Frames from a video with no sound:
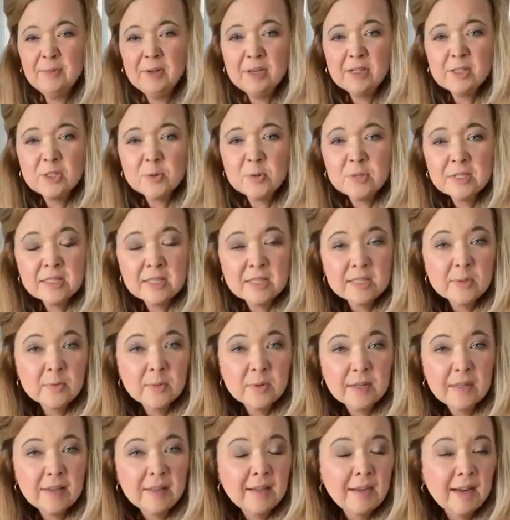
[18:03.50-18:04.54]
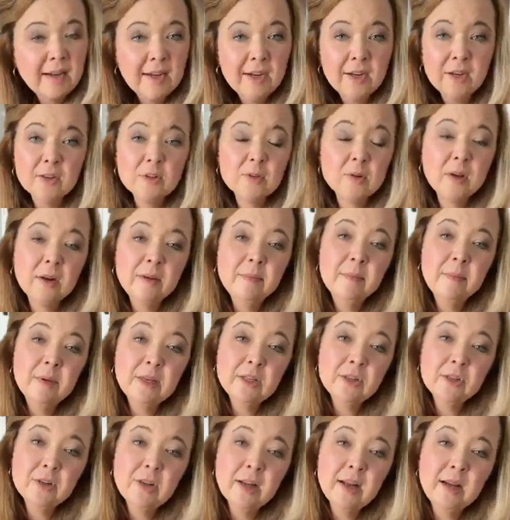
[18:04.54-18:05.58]
I'm gonna twist this one in the air. So I
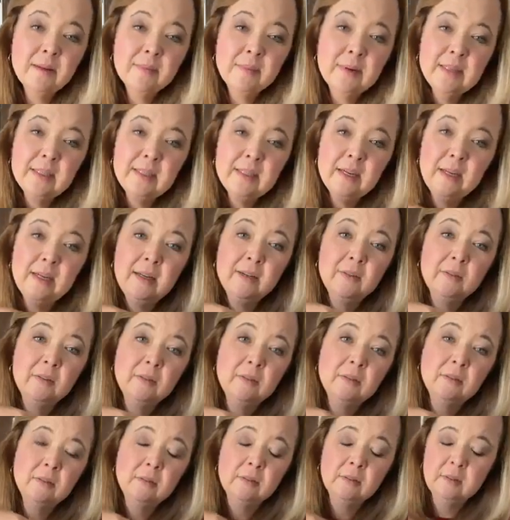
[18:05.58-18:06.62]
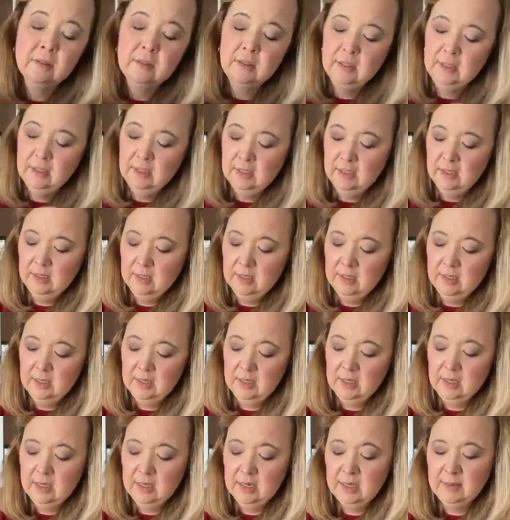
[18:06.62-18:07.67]
measured out my tail
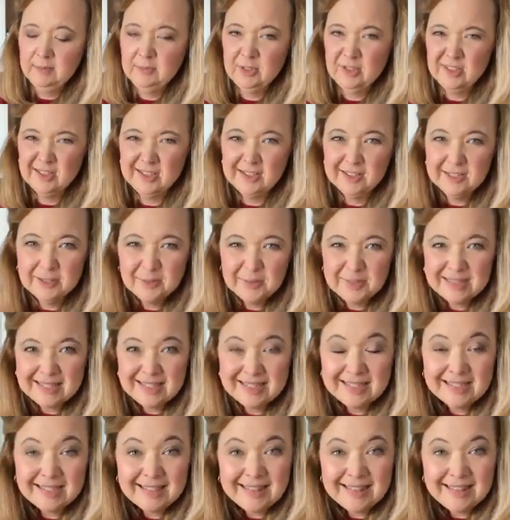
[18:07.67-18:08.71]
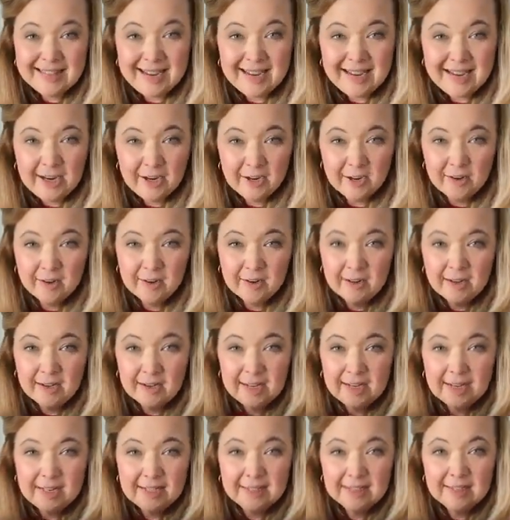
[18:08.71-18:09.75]
and I'm just gonna twist it in the air
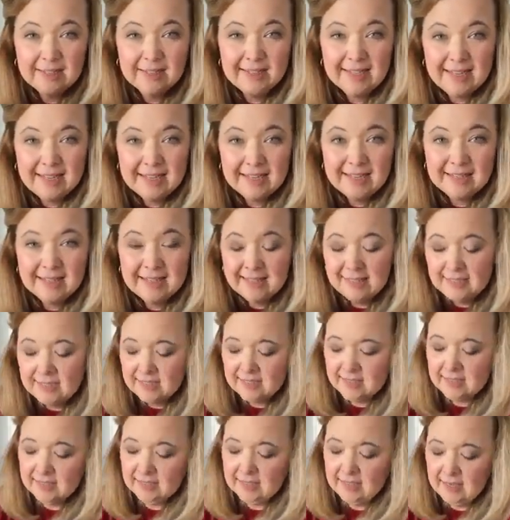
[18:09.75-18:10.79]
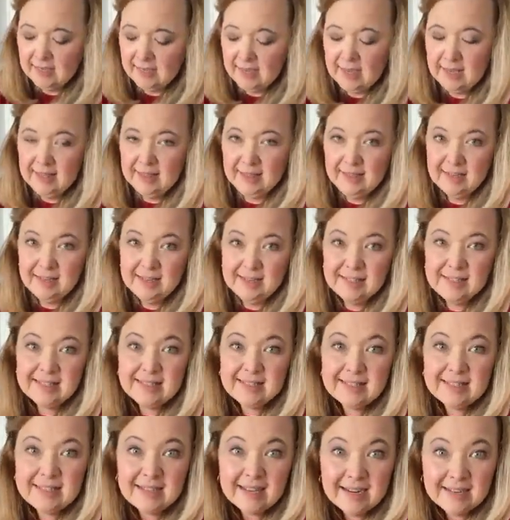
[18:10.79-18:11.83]
like this and then
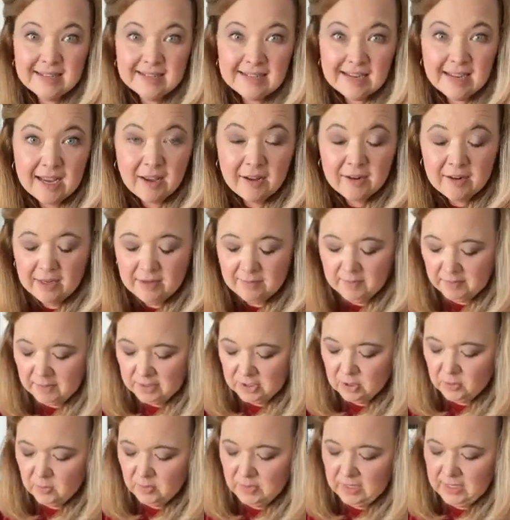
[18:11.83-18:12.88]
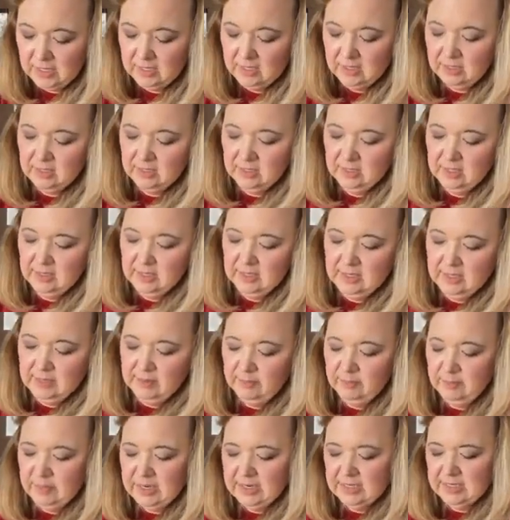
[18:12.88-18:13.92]
set it down in between
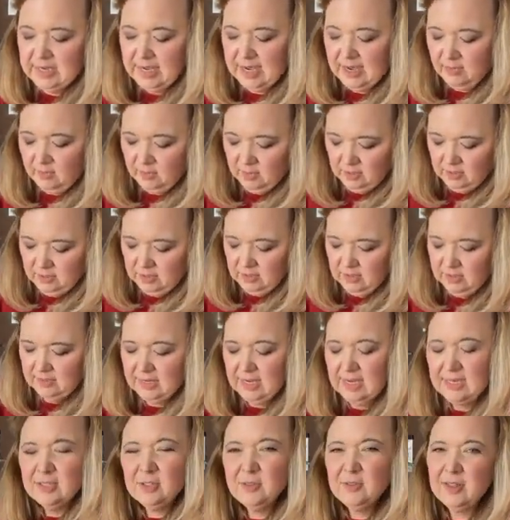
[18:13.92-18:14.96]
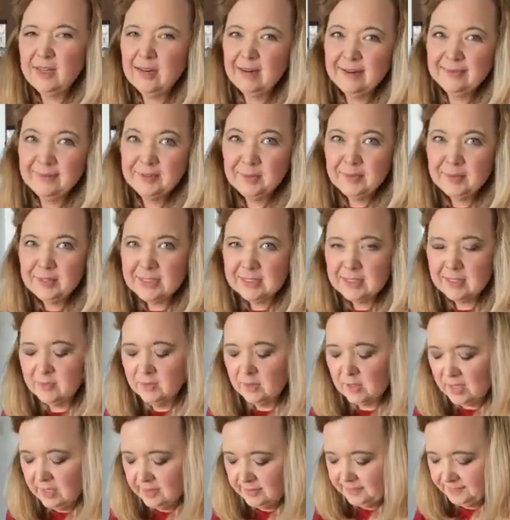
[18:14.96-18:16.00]
my dowels. I do that every once
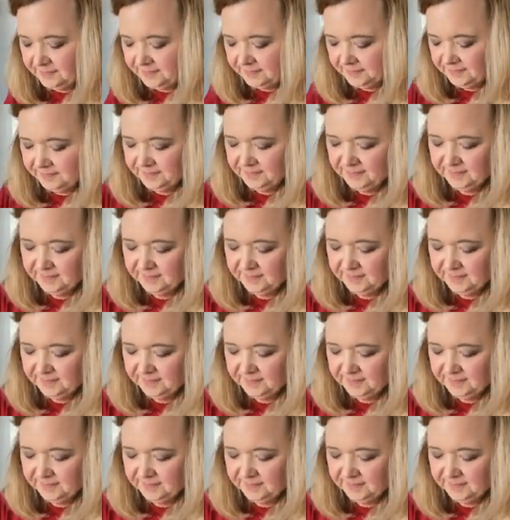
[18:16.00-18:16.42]
in a while.